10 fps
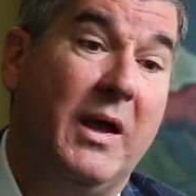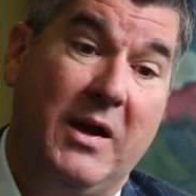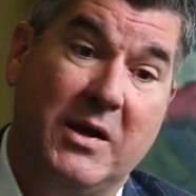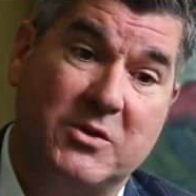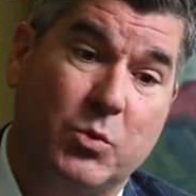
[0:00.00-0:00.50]

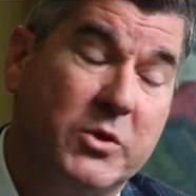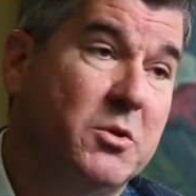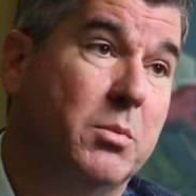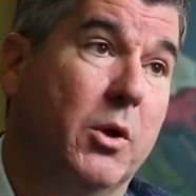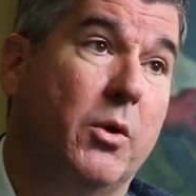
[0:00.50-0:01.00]
and as the
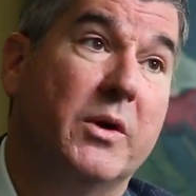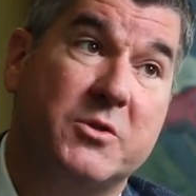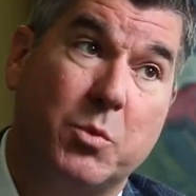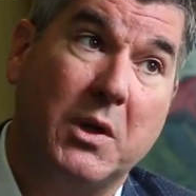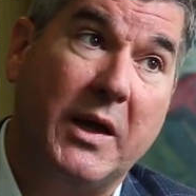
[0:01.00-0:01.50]
whistleblower,
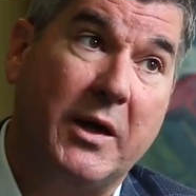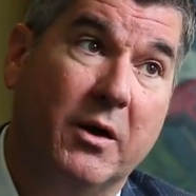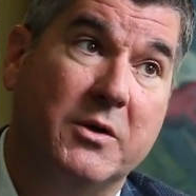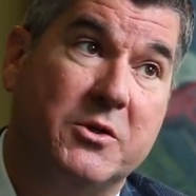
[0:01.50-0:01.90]
as the relator,